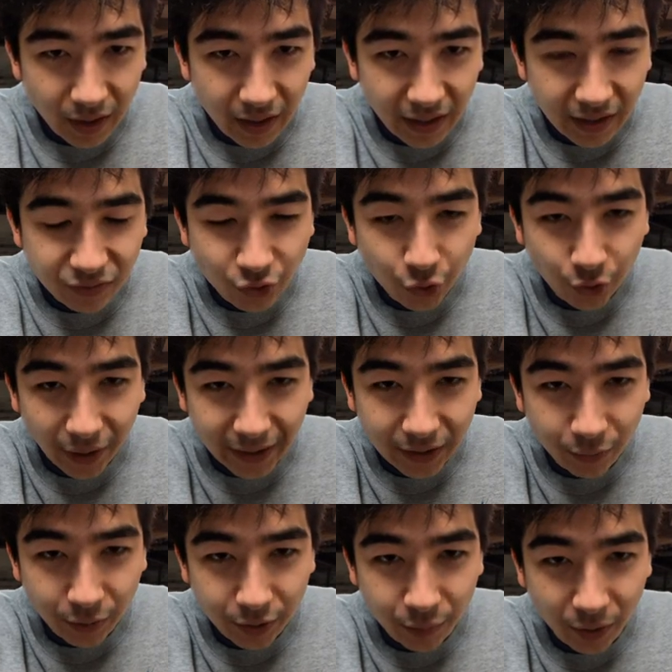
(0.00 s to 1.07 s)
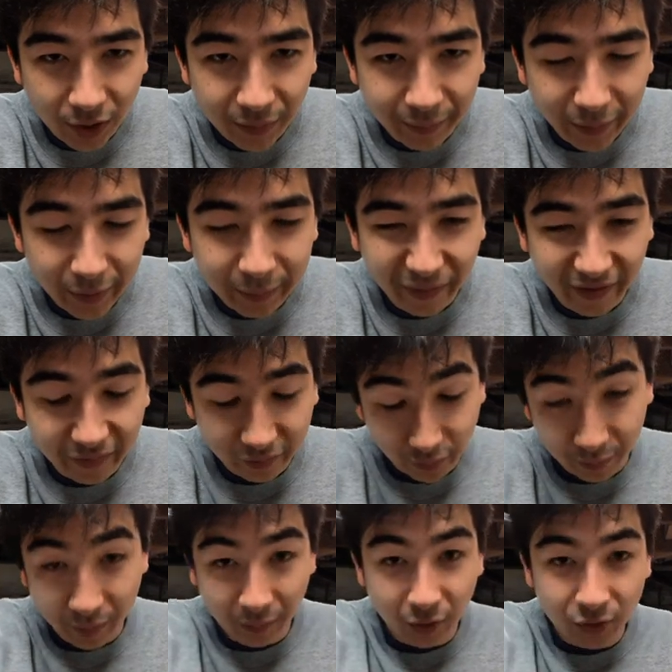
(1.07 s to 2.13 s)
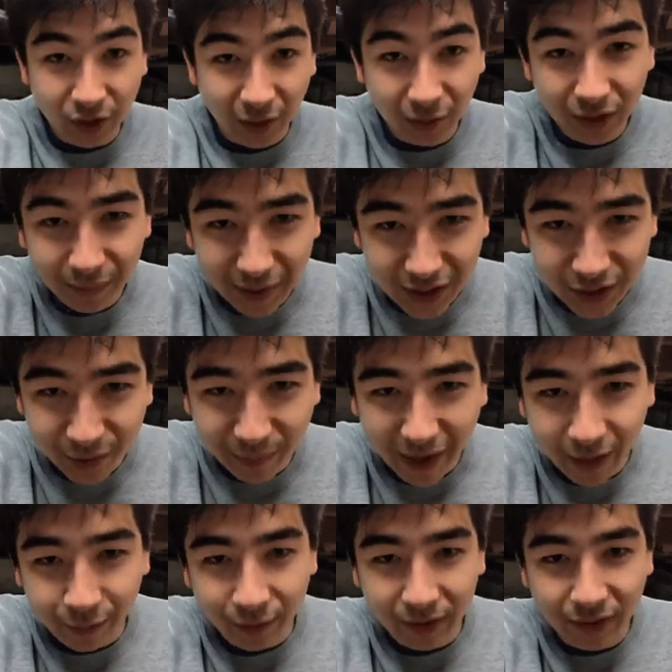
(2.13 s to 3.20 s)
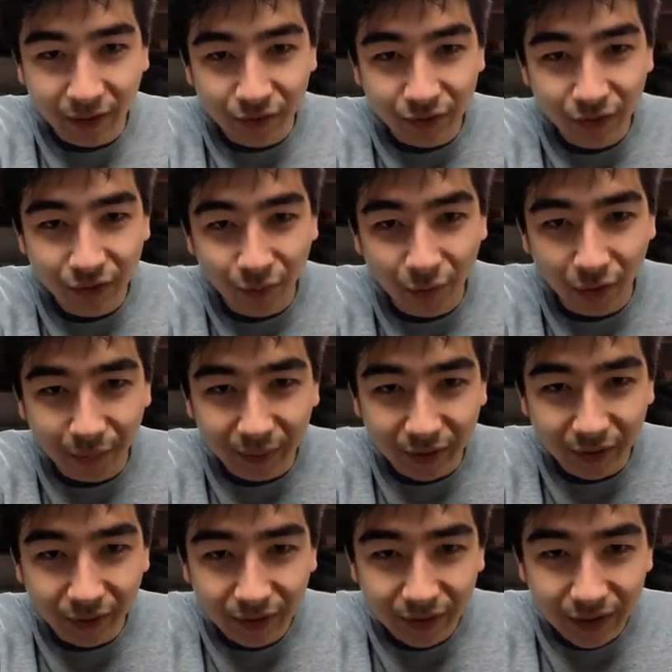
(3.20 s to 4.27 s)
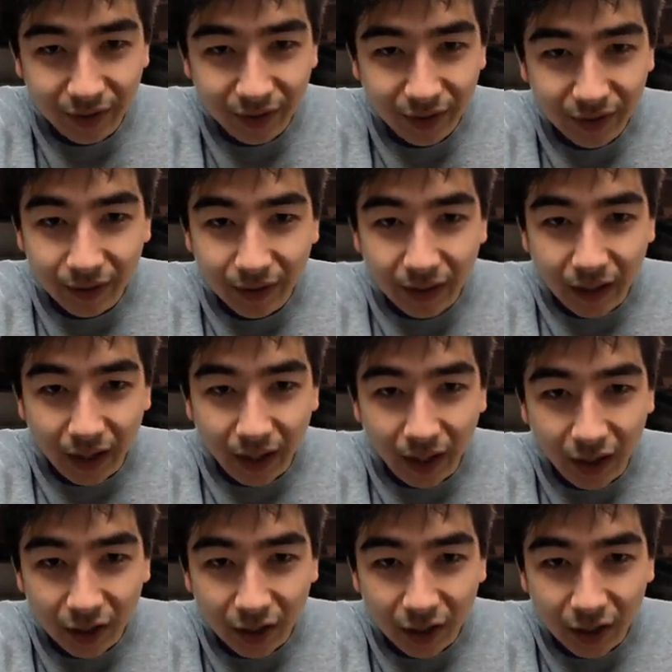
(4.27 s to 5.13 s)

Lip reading: Is there anywhere you want to be but from Momochi? I want to be in Japan right now. It's so warm, you know.